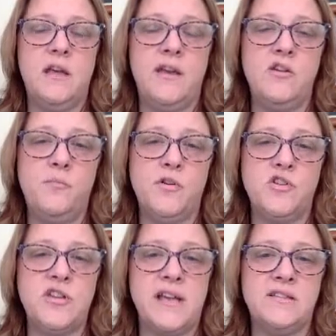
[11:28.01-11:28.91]
And notebook
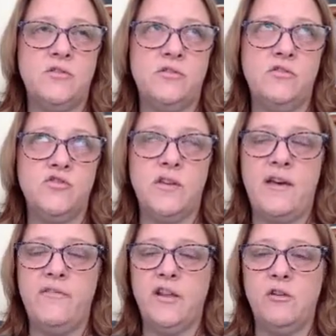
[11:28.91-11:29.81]
checks, they'll usually
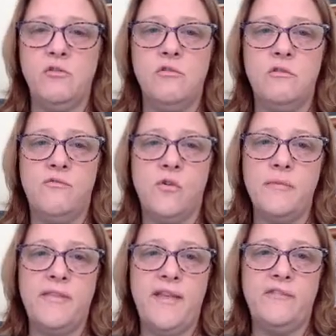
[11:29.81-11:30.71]
have like a Google form
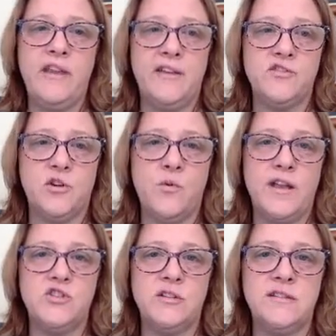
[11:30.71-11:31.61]
that they have to answer
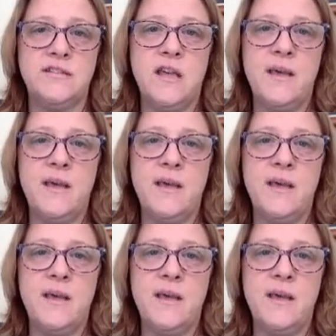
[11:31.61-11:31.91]
questions